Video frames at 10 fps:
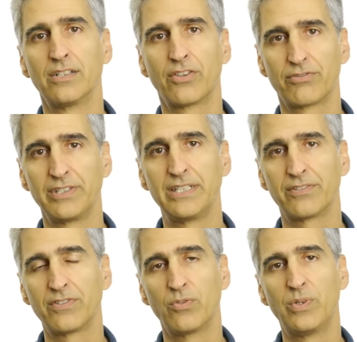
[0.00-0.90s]
three
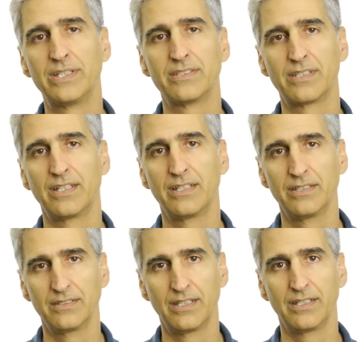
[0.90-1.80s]
different ones
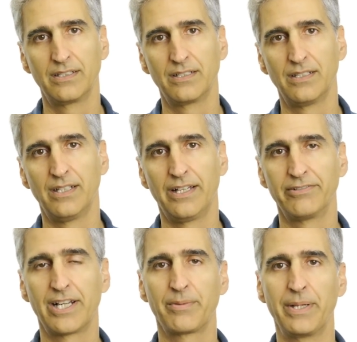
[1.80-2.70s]
that I
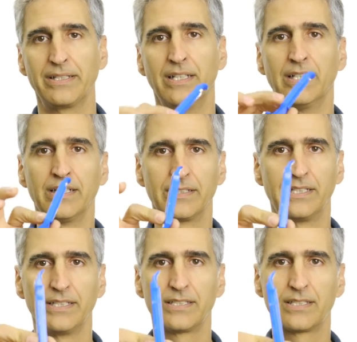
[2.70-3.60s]
recommend.
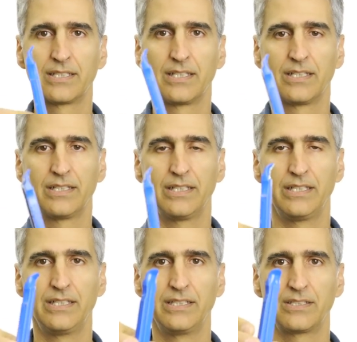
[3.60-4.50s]
This
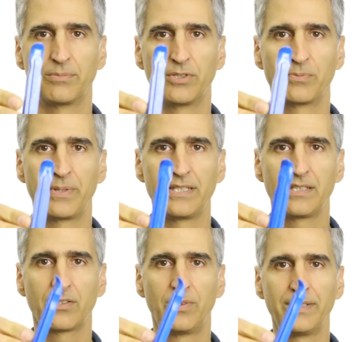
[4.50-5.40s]
is the most
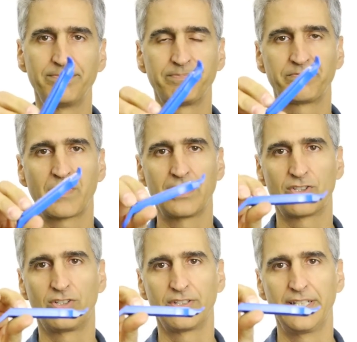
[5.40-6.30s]
basic one. It's
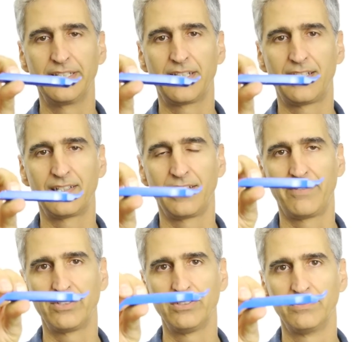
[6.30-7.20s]
called a tire
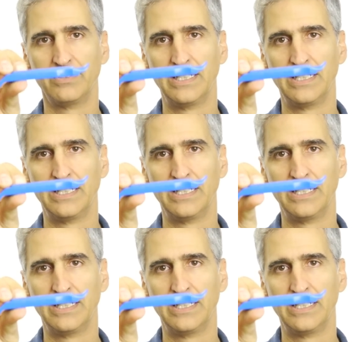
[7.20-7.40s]
lever.